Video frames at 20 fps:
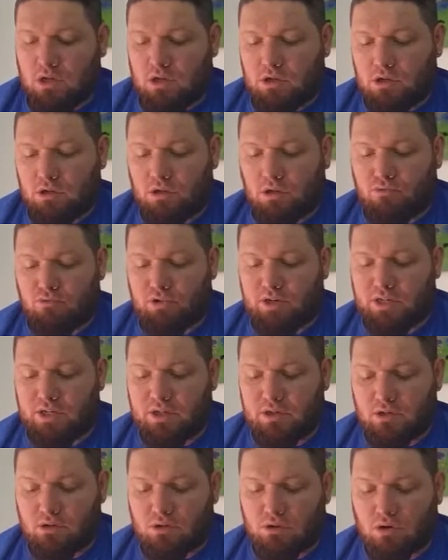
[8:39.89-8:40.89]
you're not
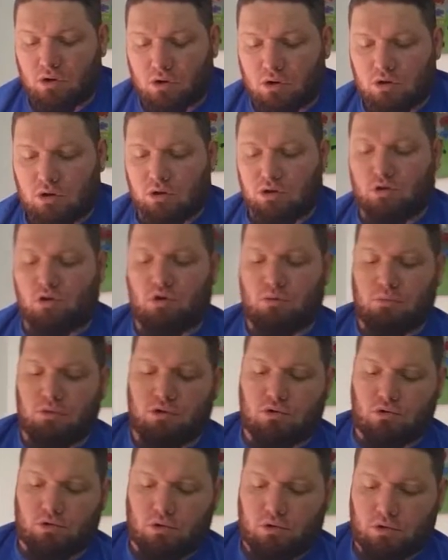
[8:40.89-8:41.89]
going to come
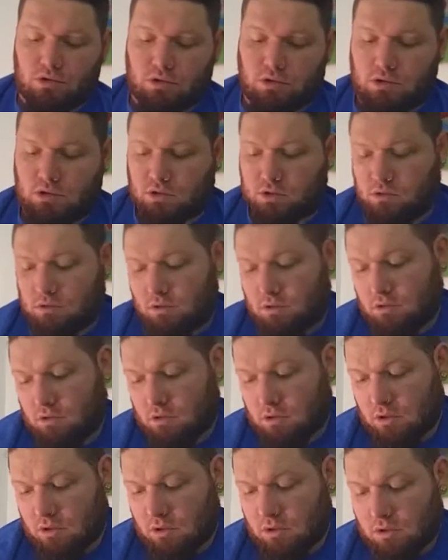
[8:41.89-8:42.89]
across
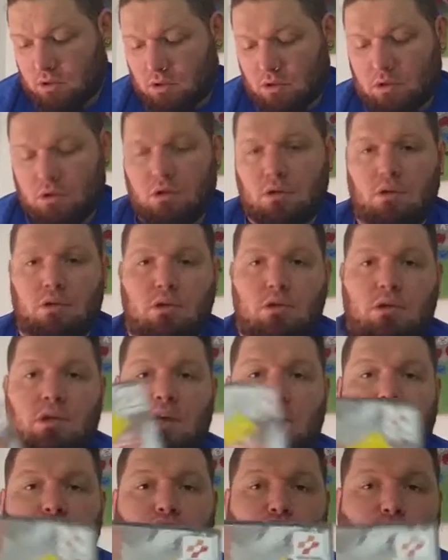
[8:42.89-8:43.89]

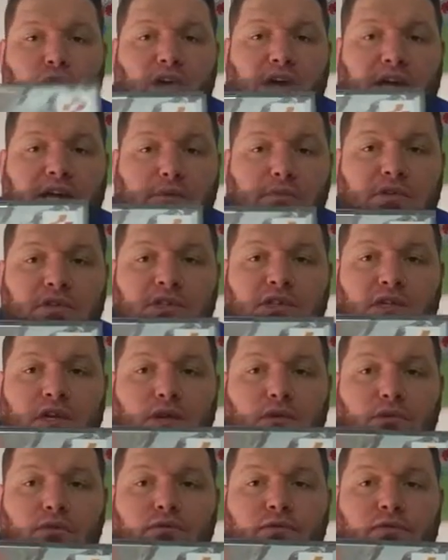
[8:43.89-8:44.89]
the actual game
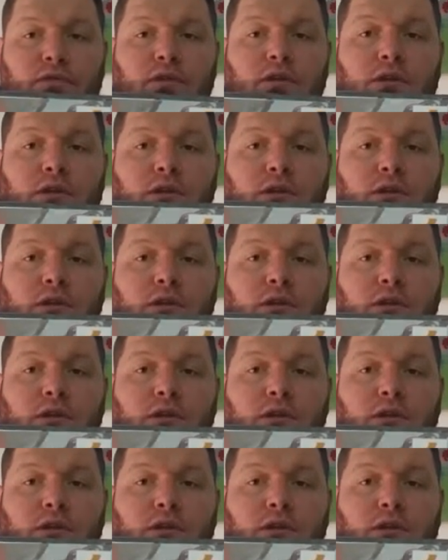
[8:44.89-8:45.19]
itself,